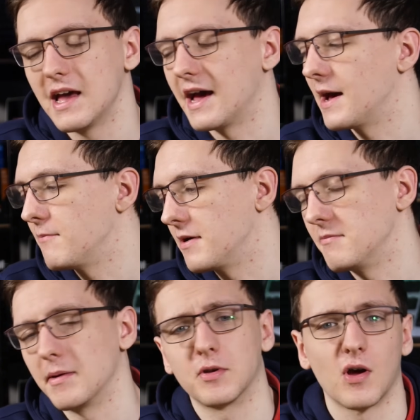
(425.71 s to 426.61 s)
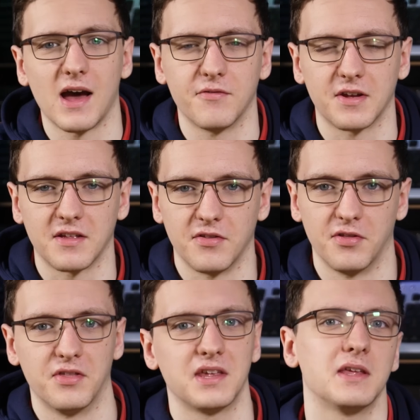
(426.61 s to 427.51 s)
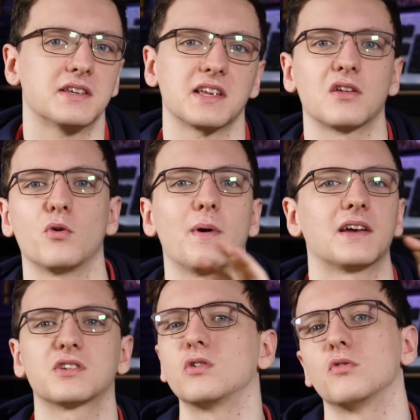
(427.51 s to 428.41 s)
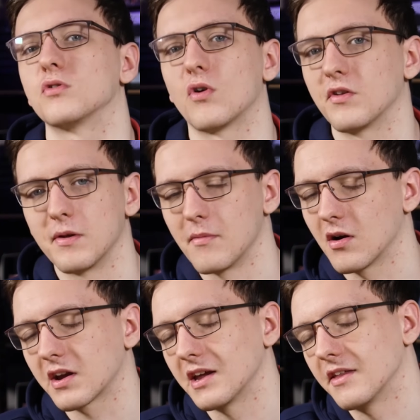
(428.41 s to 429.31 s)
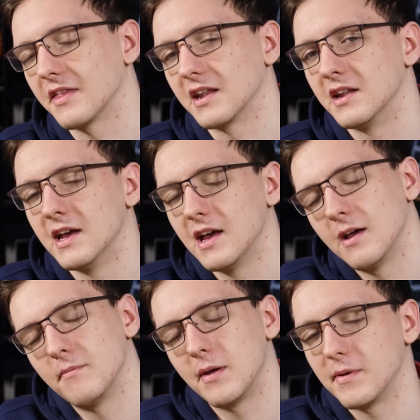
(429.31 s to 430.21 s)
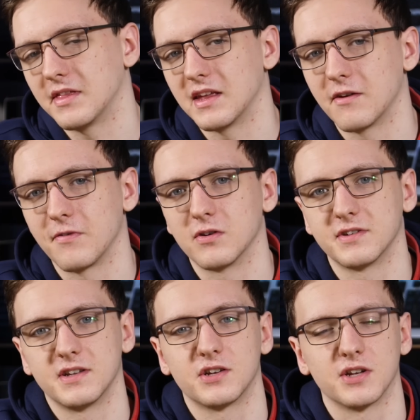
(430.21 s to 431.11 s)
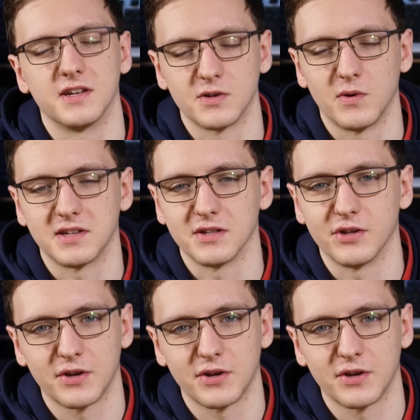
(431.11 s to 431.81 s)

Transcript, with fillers: and maybe not having the single best cooler on the market, then maybe the Founders Edition is a way to look.